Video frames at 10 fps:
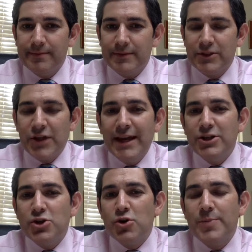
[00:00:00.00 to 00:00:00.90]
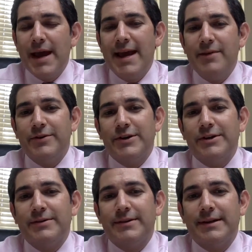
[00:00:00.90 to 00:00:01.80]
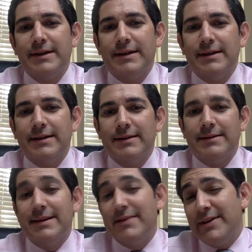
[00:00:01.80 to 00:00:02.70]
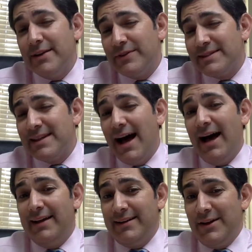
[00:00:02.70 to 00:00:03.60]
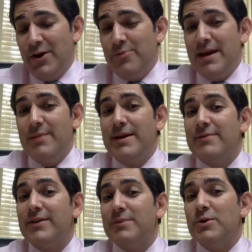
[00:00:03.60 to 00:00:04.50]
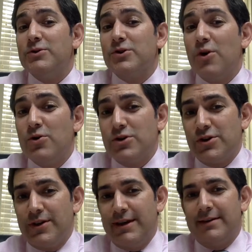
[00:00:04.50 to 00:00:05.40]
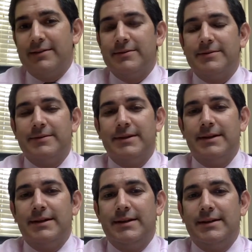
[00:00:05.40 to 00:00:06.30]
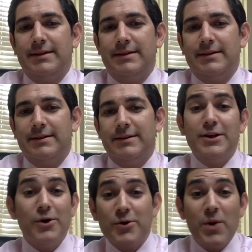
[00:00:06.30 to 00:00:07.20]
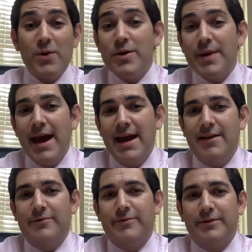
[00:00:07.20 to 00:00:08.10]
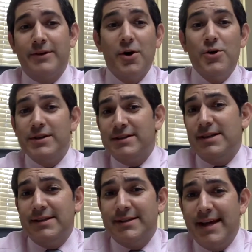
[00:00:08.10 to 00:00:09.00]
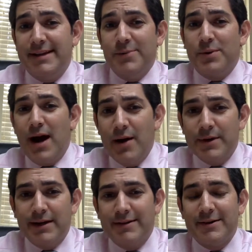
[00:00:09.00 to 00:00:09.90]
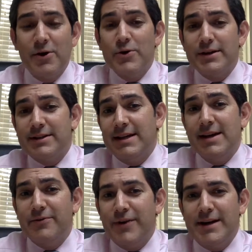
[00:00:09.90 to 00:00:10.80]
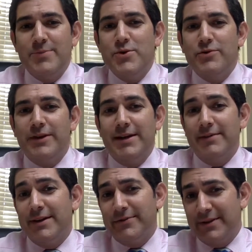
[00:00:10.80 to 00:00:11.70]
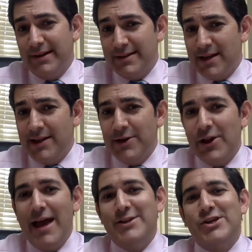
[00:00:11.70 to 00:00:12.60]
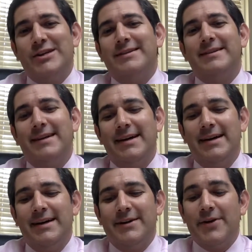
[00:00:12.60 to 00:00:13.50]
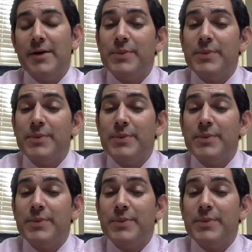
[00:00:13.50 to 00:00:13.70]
Change your behavior. Even if it's not, maybe even the most kosher thing, in the way we behave. Go to see a stand-up comic. Go to see a funny movie, even if it's a little edgy, right?